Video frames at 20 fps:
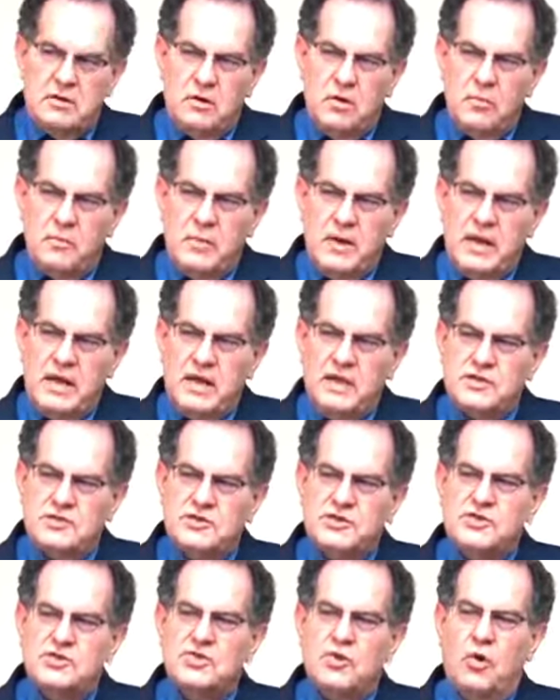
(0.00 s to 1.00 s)
opening
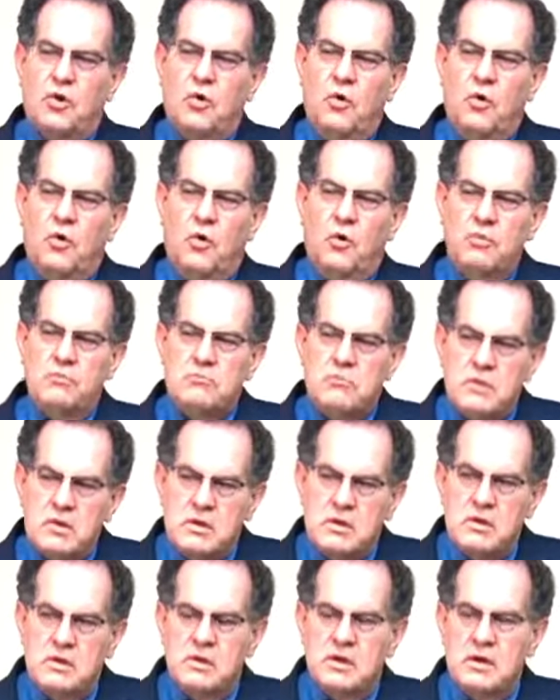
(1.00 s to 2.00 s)
his soul
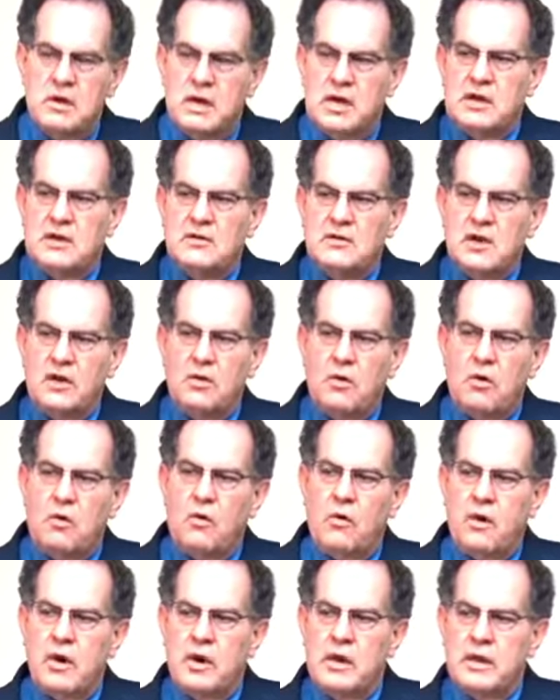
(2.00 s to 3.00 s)
unto the
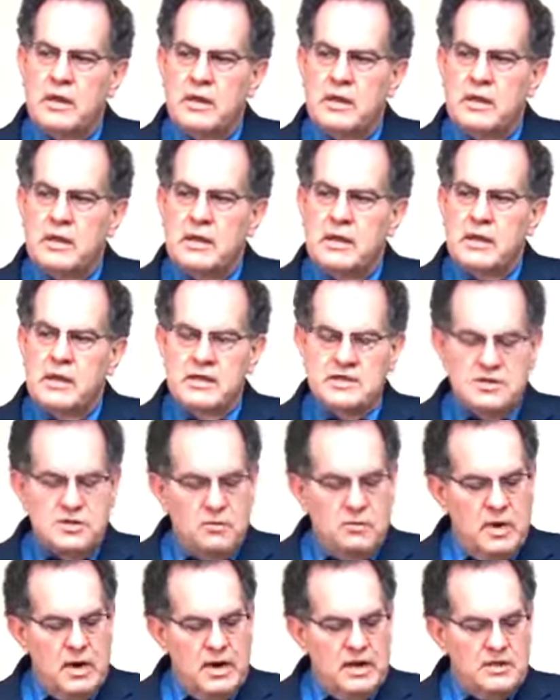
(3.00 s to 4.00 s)
Lord as
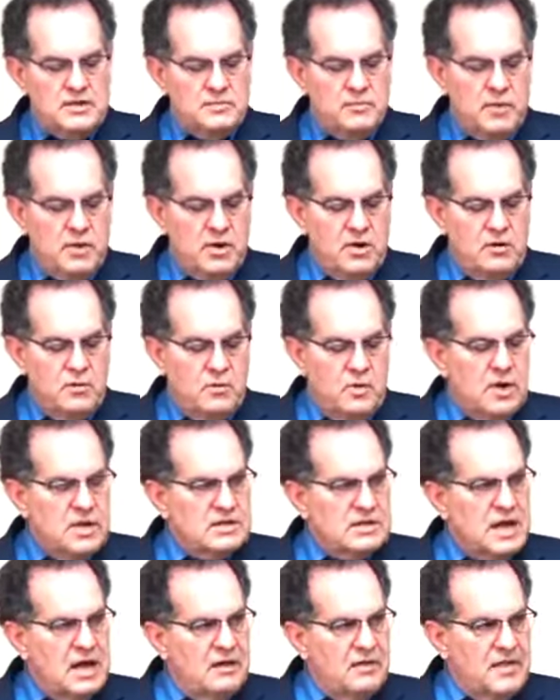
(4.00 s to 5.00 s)
to what his burden
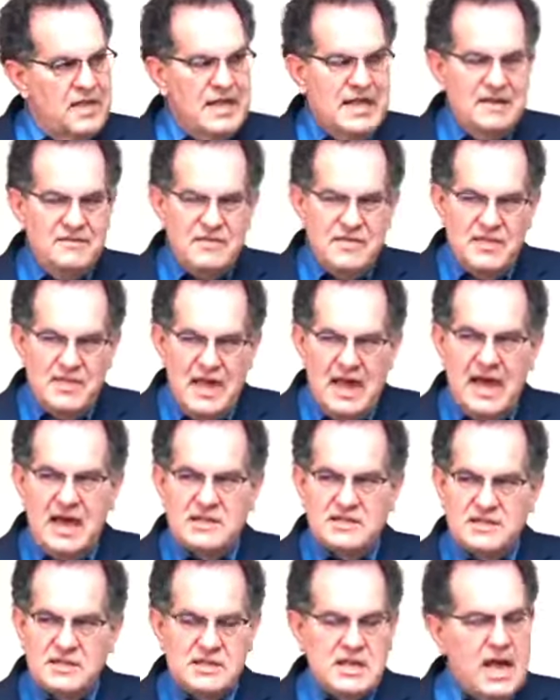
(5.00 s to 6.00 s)
was, how even
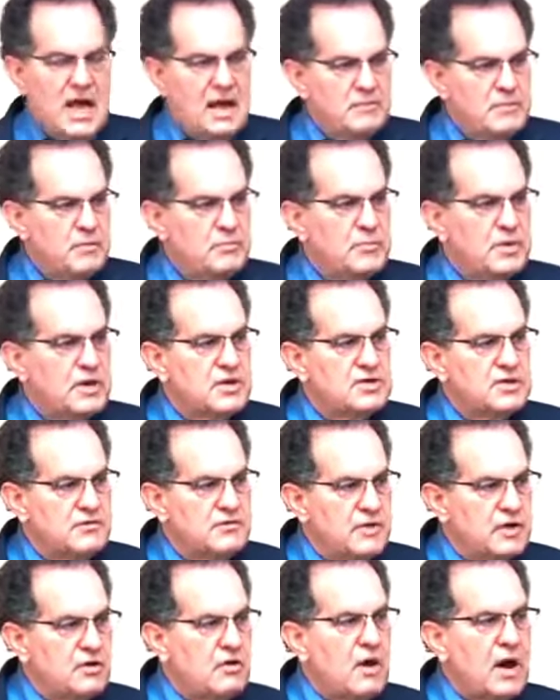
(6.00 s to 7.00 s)
that's a type and picture
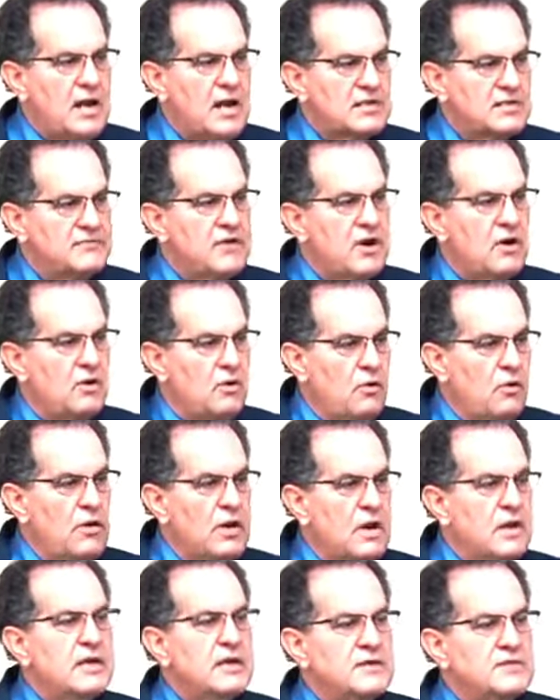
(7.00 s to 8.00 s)
of the cries of our
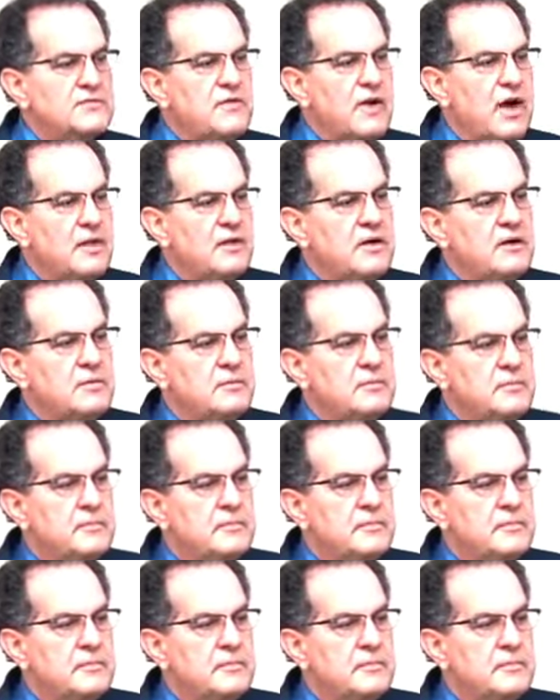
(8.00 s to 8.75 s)
Lord and his Father.